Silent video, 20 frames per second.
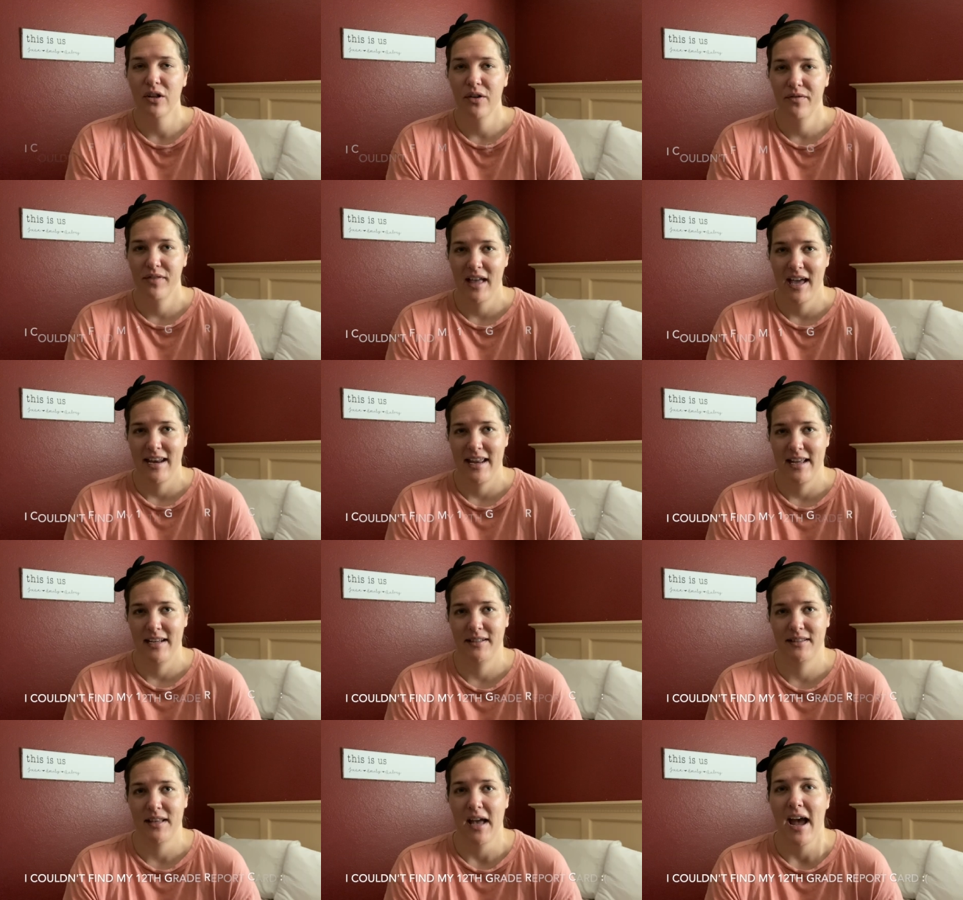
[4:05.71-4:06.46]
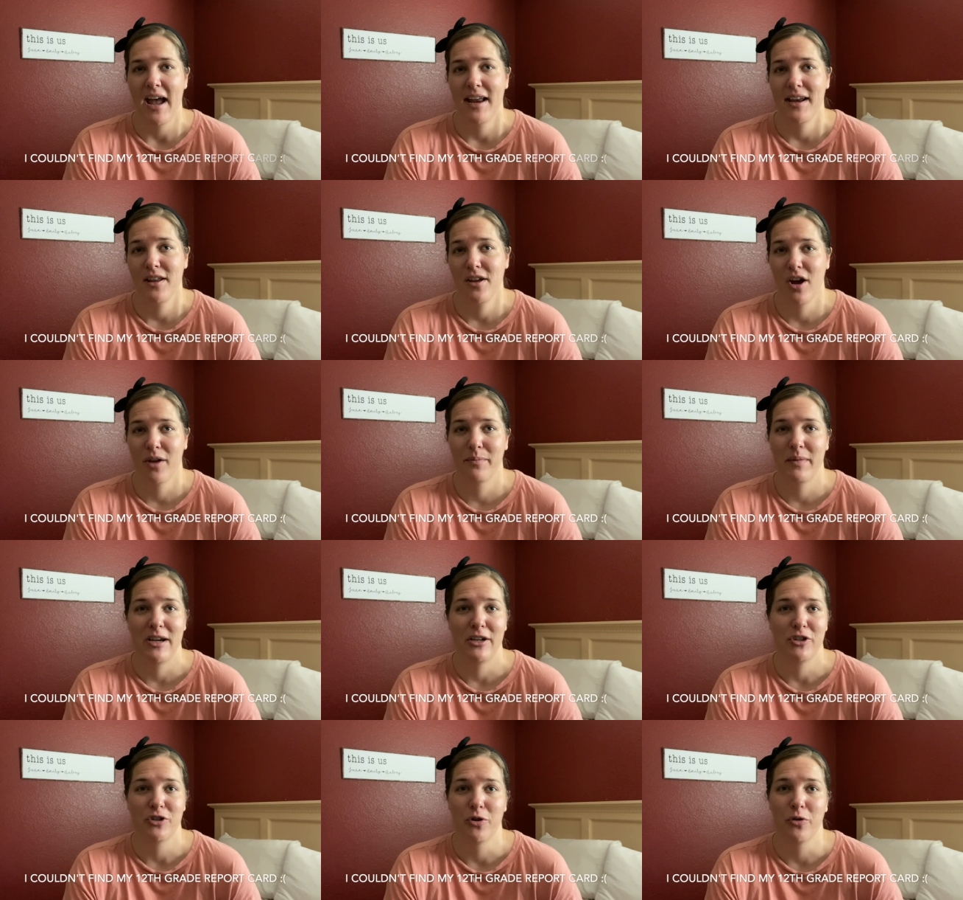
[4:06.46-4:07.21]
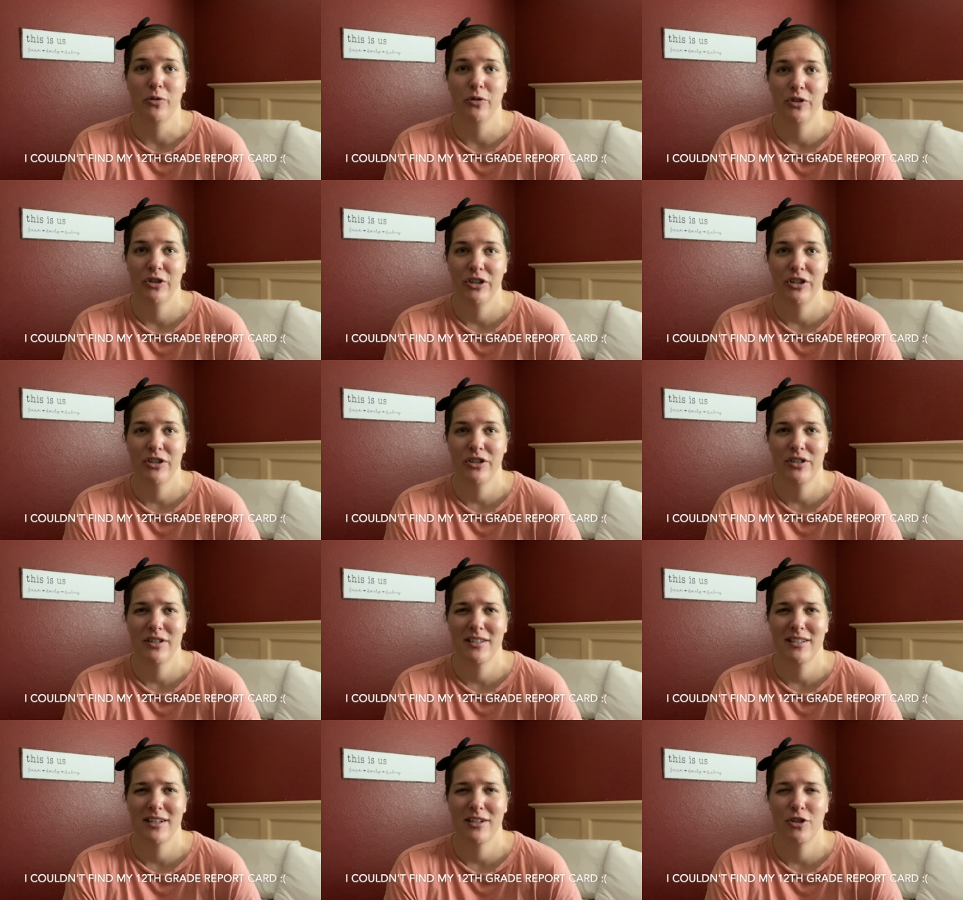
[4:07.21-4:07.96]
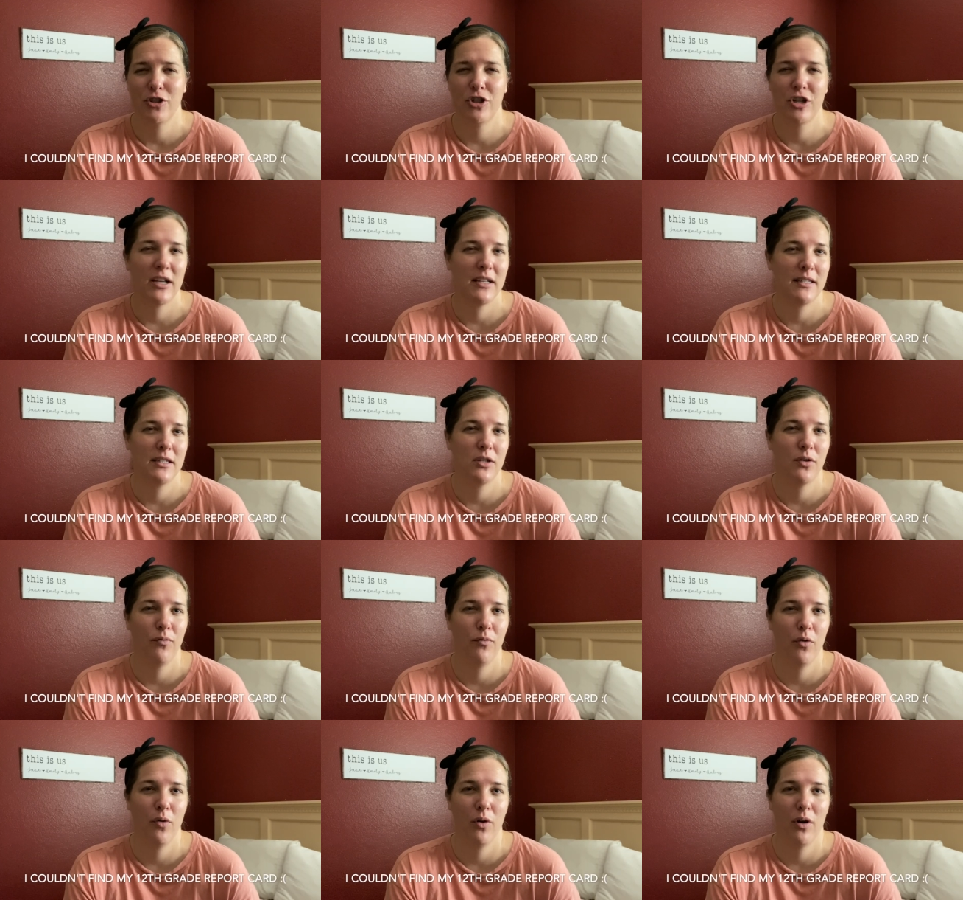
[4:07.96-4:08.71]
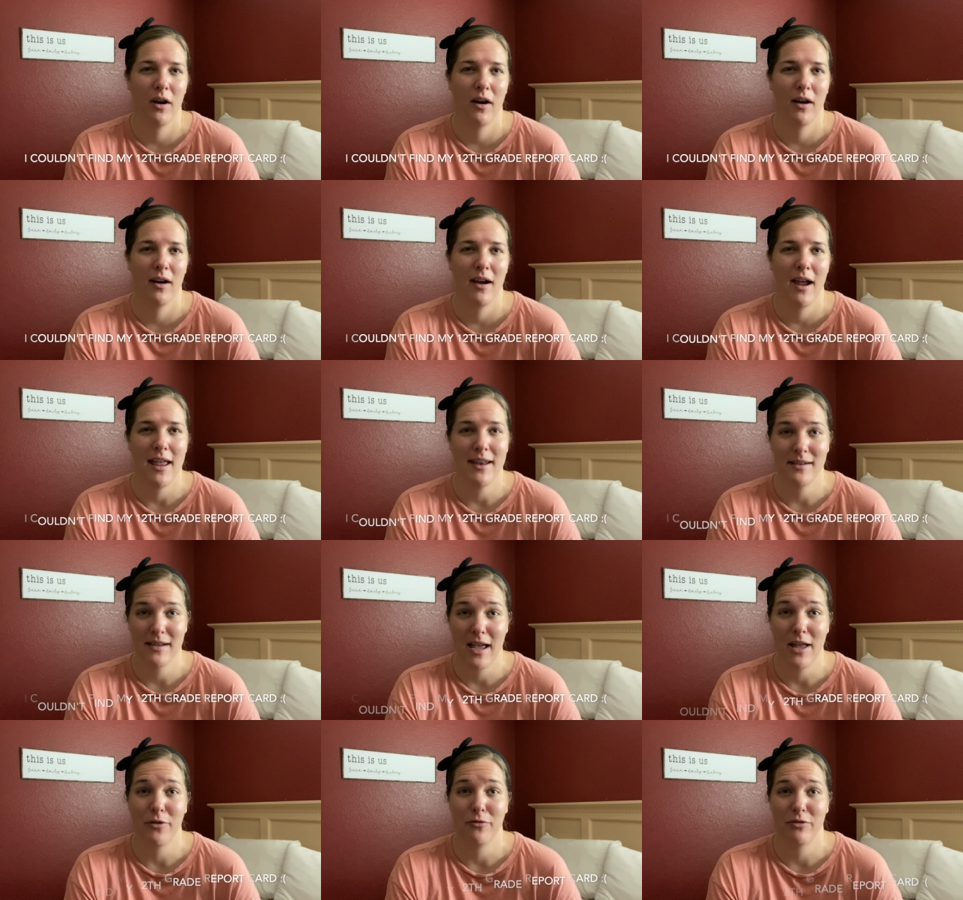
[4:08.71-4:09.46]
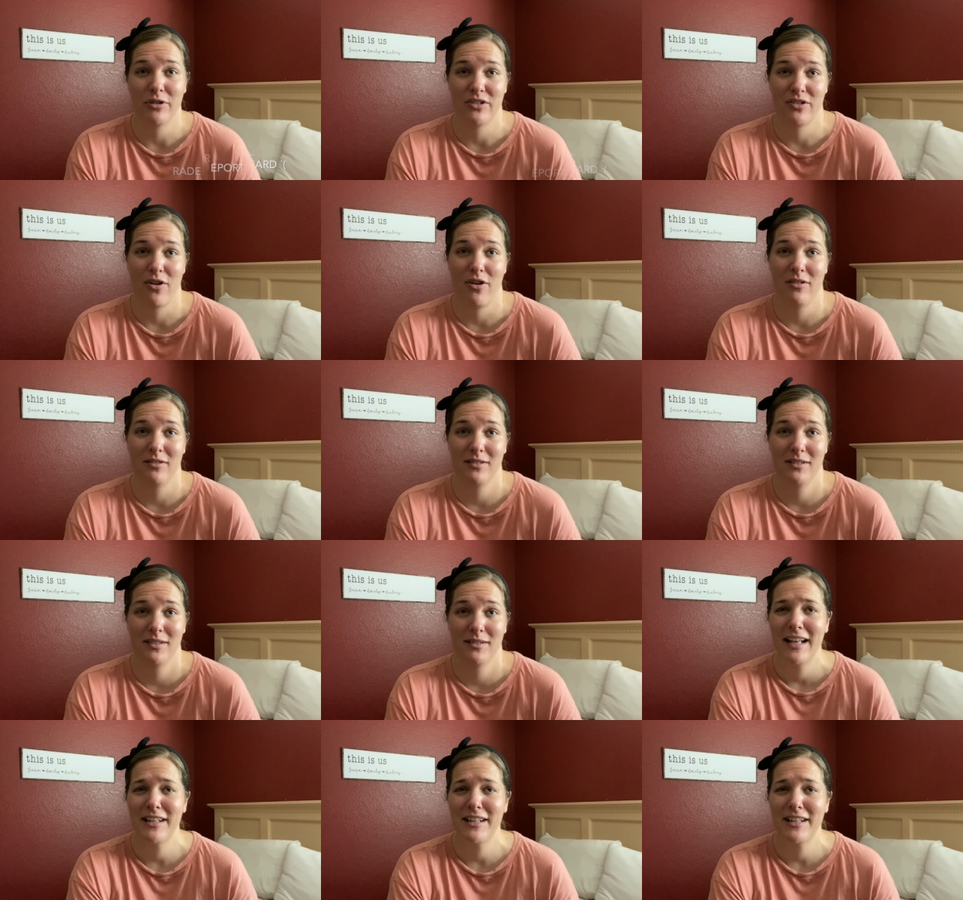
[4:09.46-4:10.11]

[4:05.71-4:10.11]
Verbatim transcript: of that anxiety on my shoulders just for an end result.